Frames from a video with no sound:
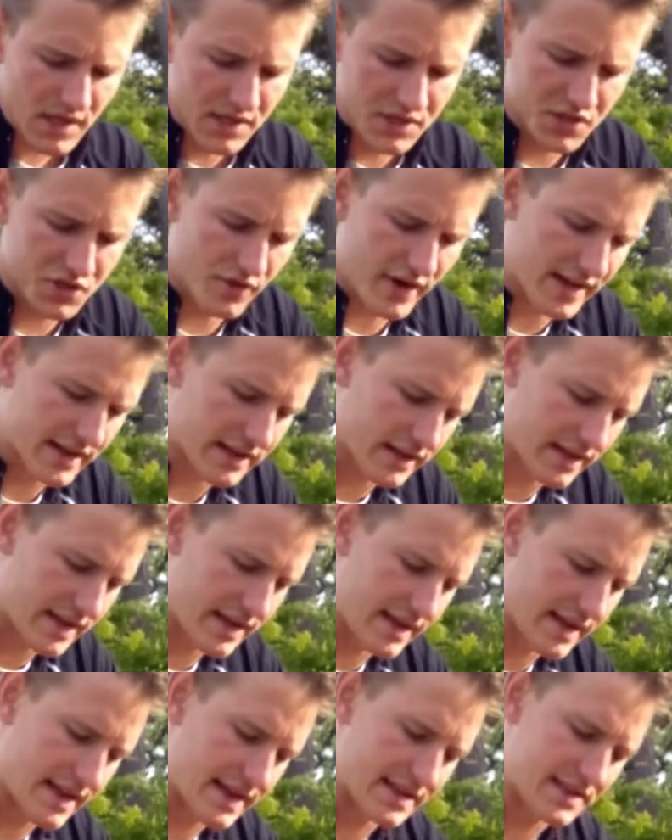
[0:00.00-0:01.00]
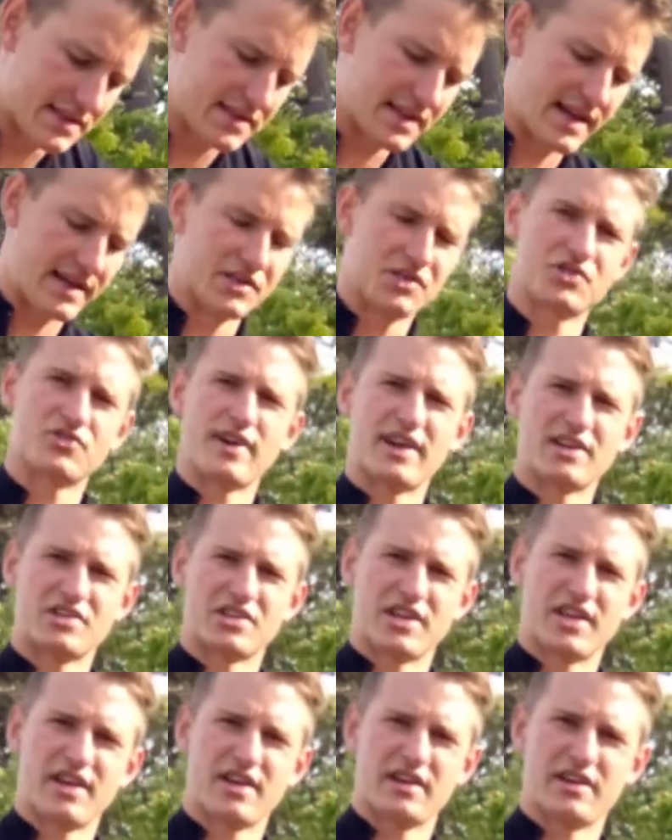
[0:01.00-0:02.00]
Strengthening this and
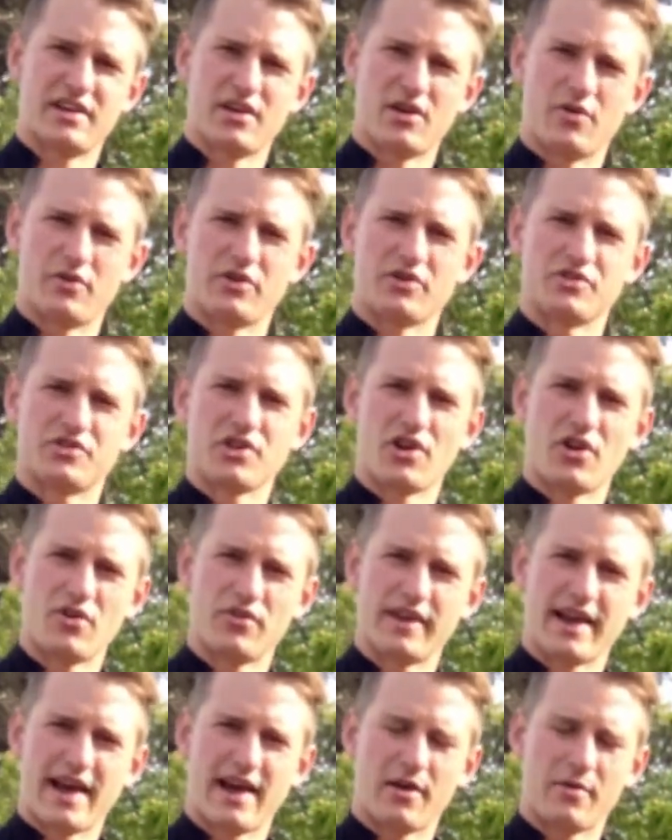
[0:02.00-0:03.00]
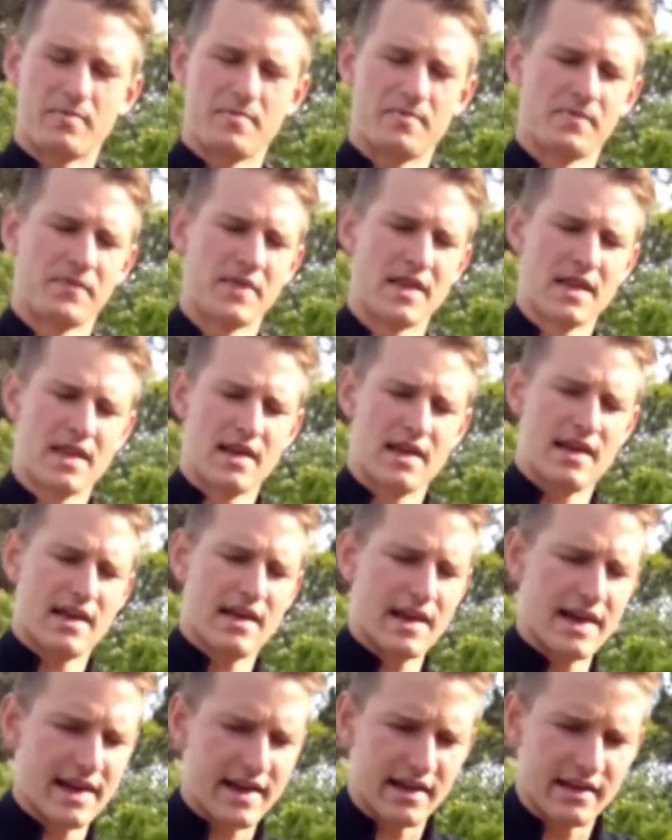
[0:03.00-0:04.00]
stretching it, with your toe down,
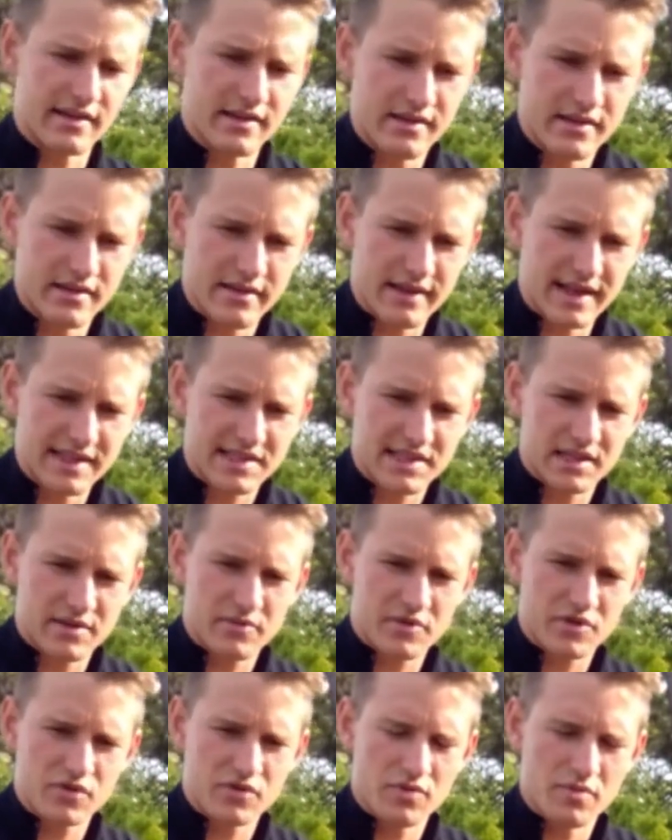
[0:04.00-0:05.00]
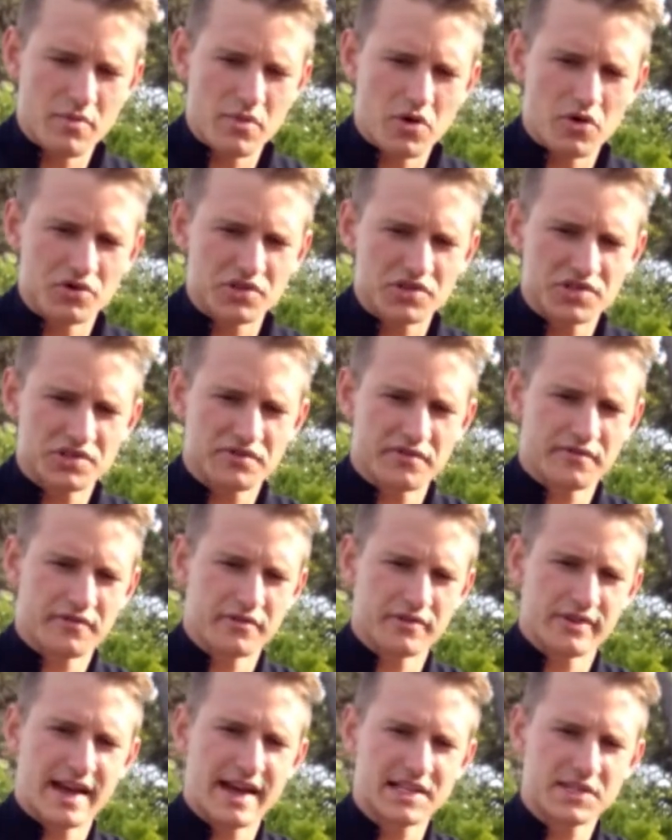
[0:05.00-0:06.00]
and that's going to do the most
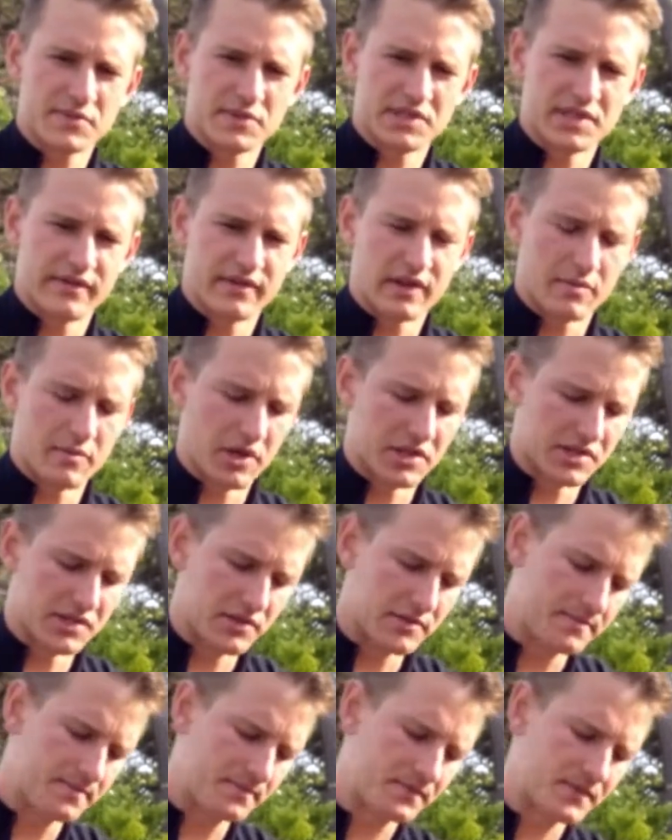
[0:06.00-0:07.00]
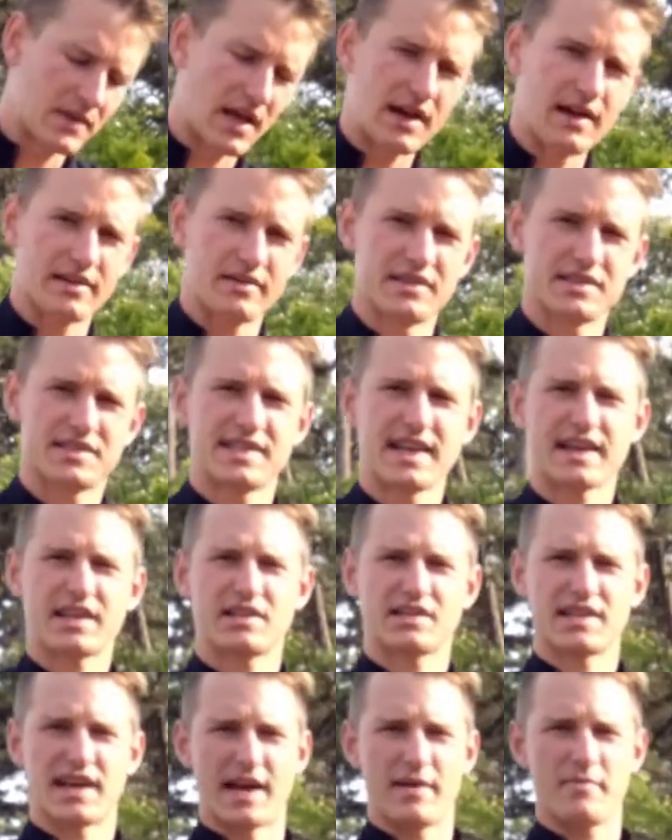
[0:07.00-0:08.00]
for that specific muscle. The
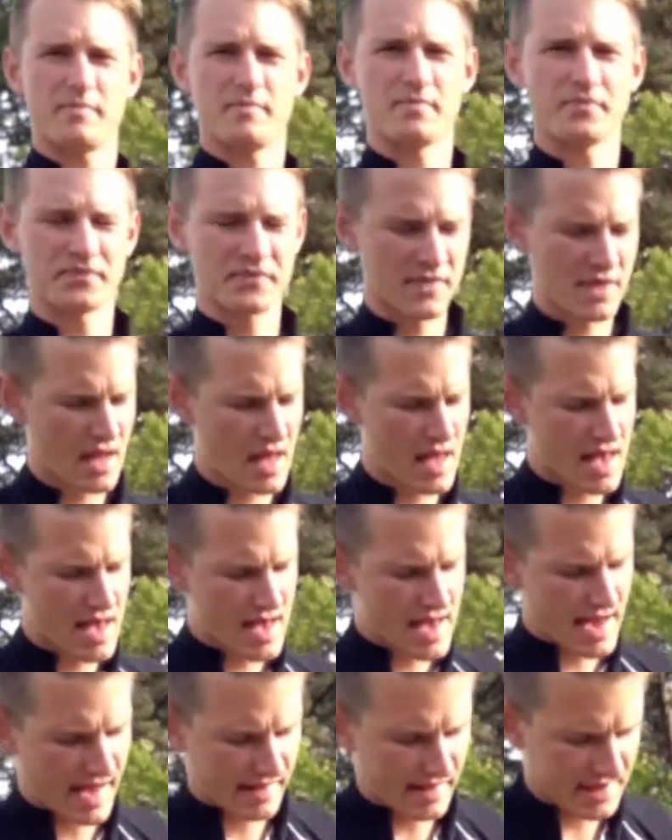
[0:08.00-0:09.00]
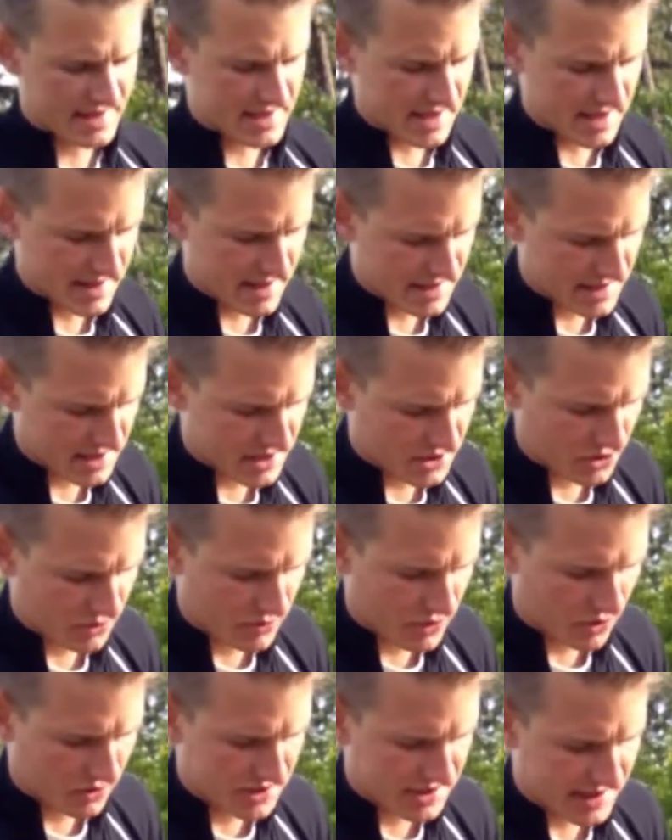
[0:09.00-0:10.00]
second type, and this is your
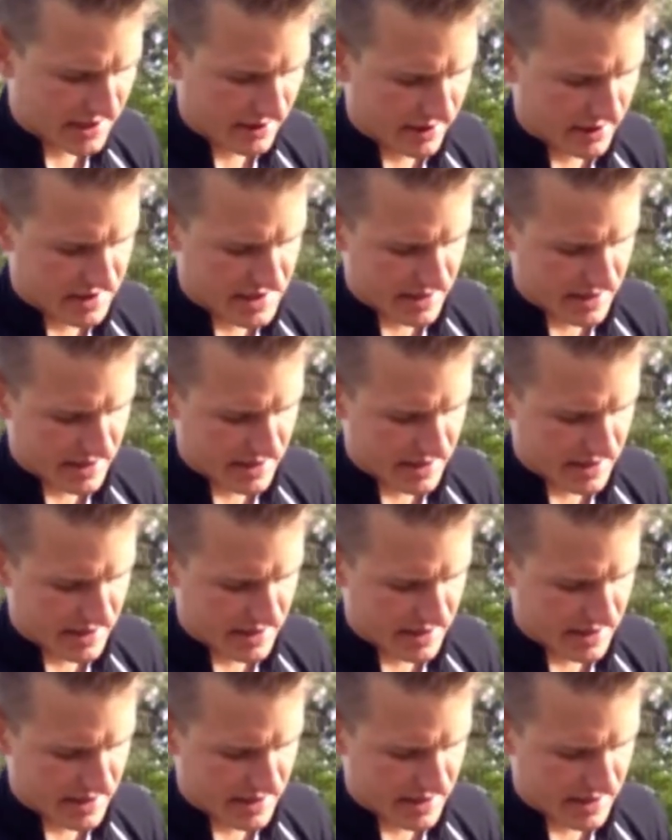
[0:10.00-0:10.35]
posterior